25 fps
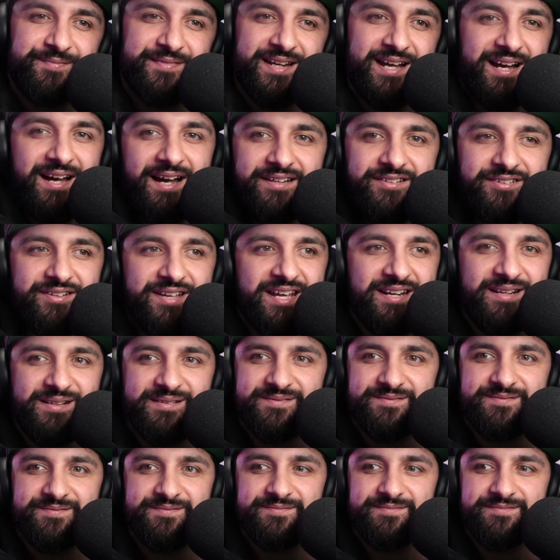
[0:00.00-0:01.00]
I don't get it.
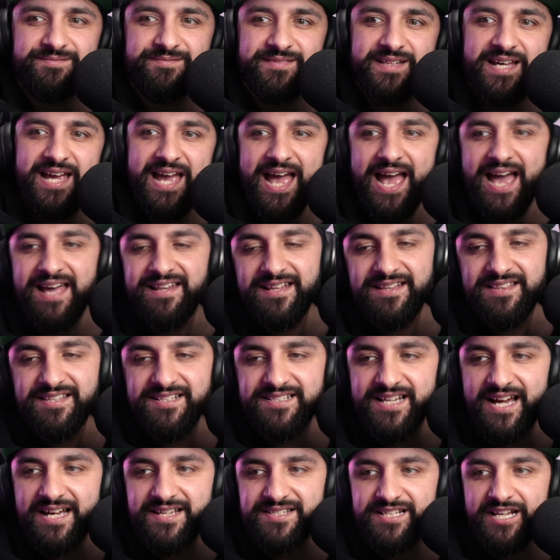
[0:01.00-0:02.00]
And then this
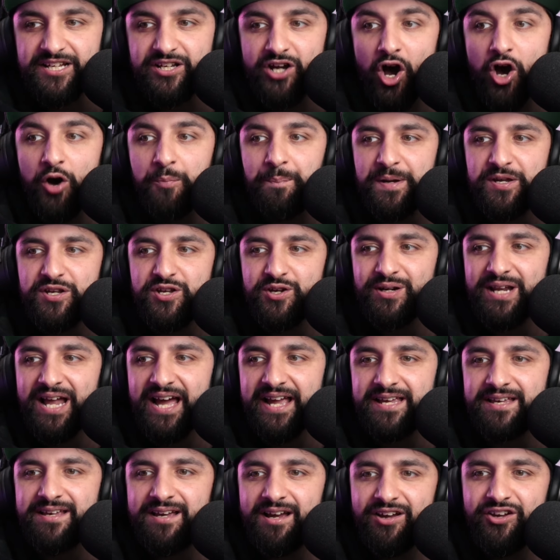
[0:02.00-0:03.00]
guy's like, oh, but you
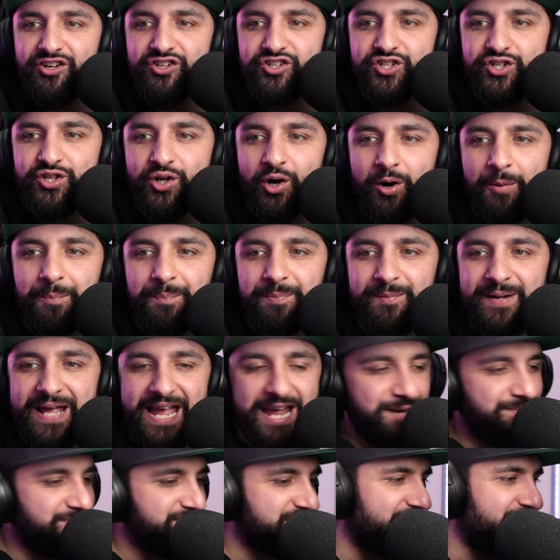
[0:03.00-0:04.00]
like short
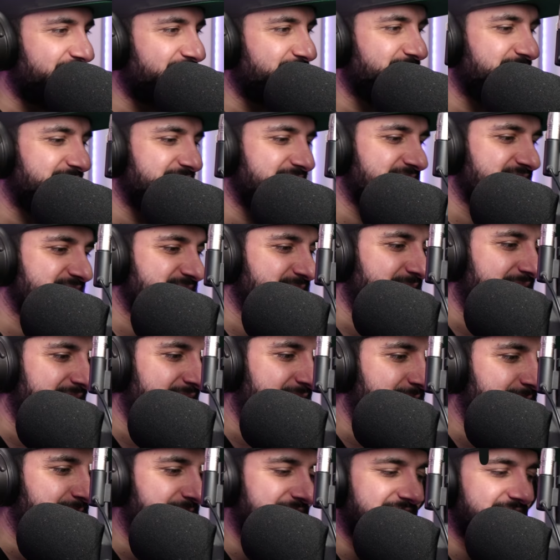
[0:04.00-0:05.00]
games only as well,
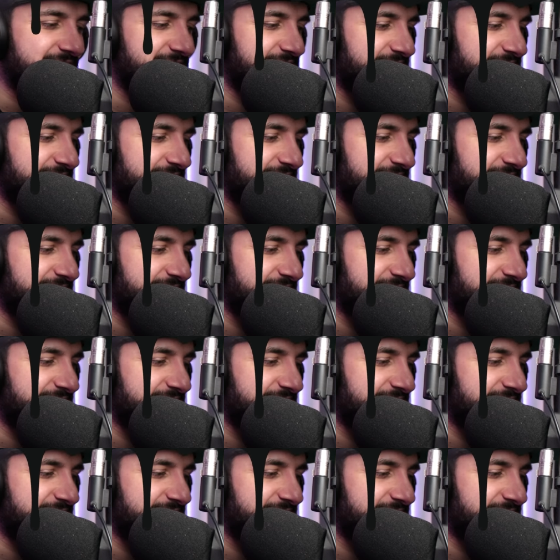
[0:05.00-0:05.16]
bruv.